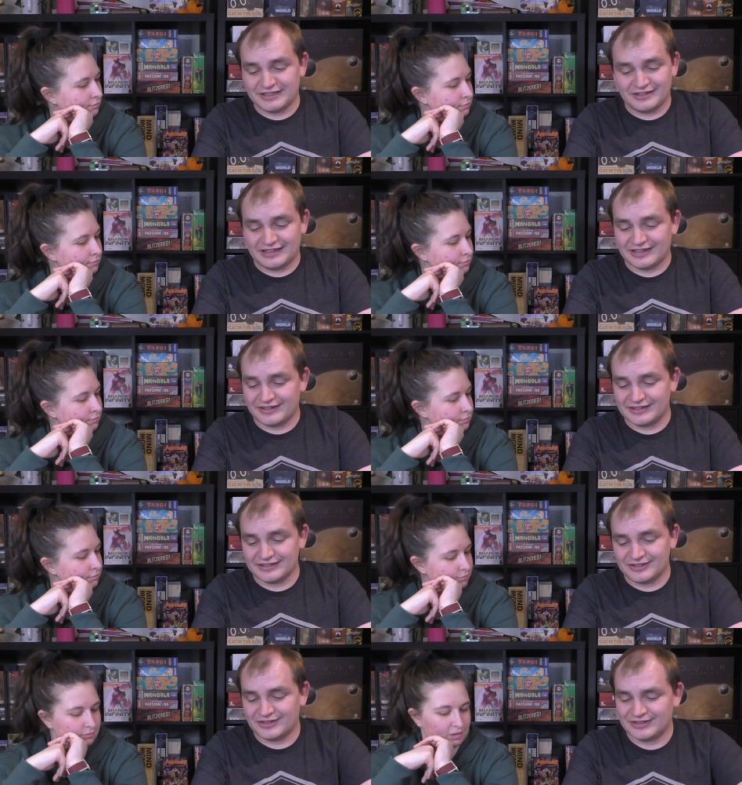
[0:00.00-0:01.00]
Speaker 1: being a lot of
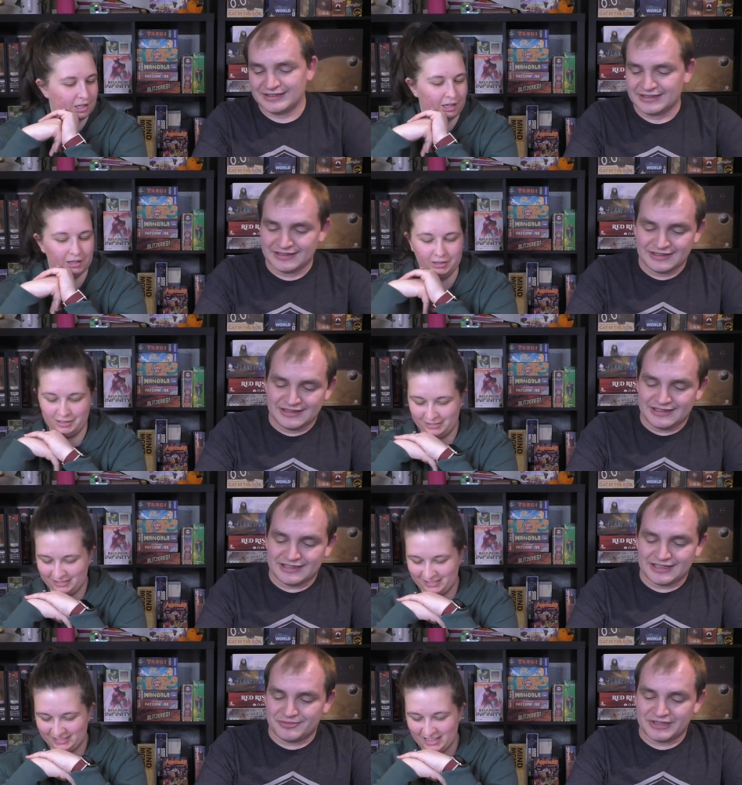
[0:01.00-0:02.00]
things. Yeah.
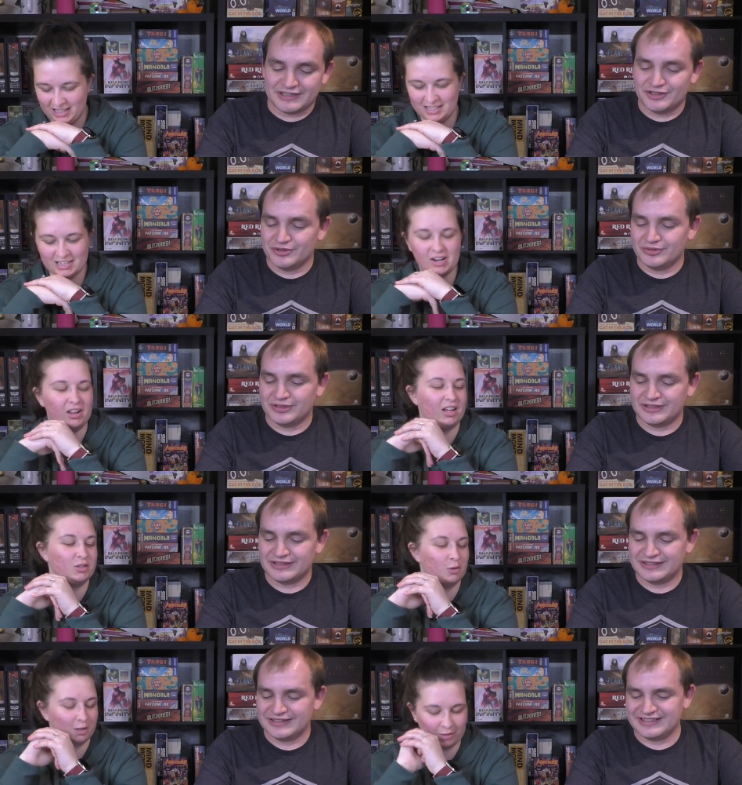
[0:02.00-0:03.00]
Um, but then new. Got a lot
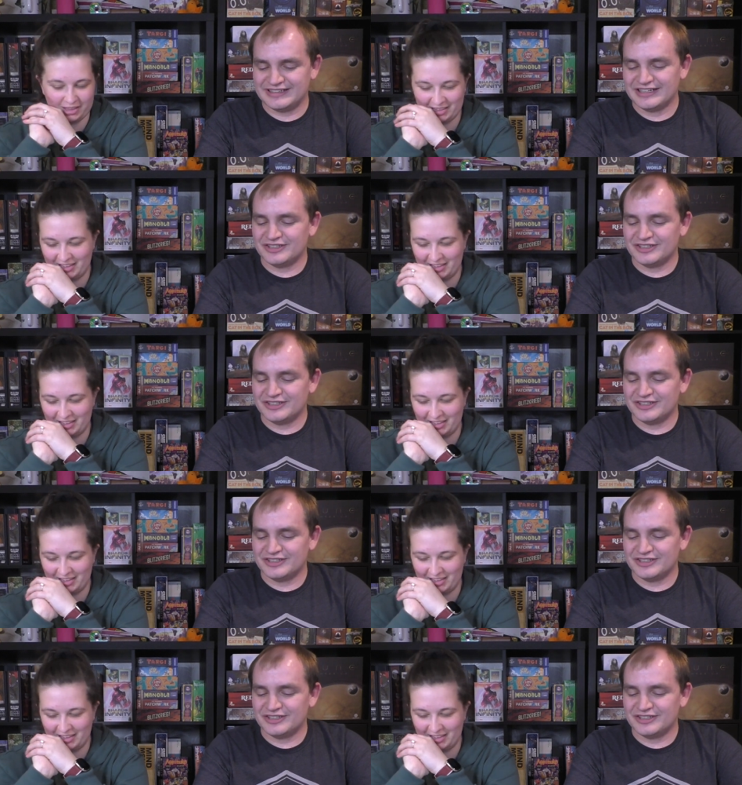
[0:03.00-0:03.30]
to work with.